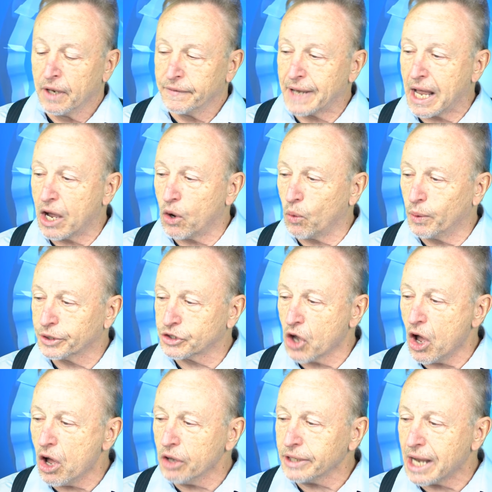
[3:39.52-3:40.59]
Now, what
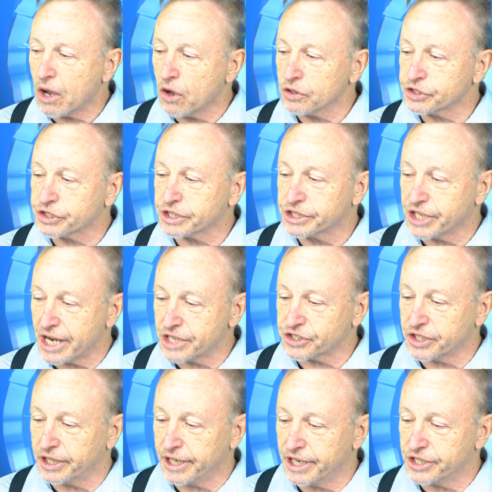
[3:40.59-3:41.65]
Town Hall
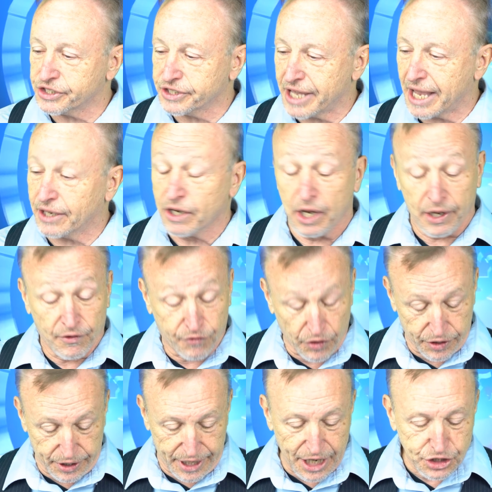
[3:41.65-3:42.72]
suggested is that for
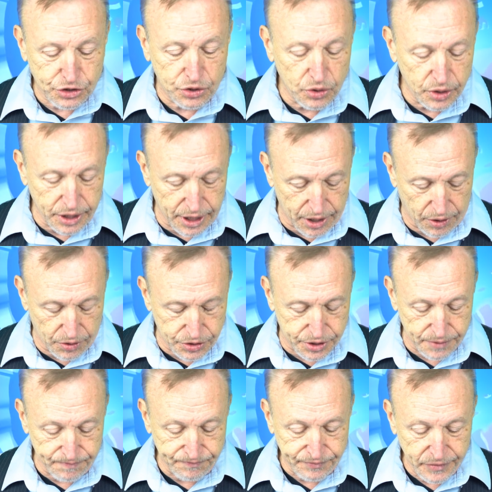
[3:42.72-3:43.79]
the next 2
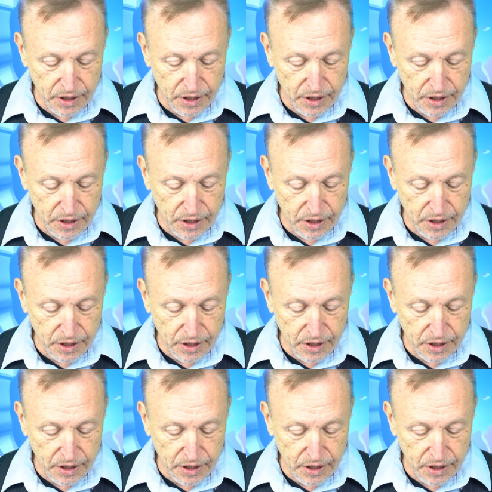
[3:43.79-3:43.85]
years,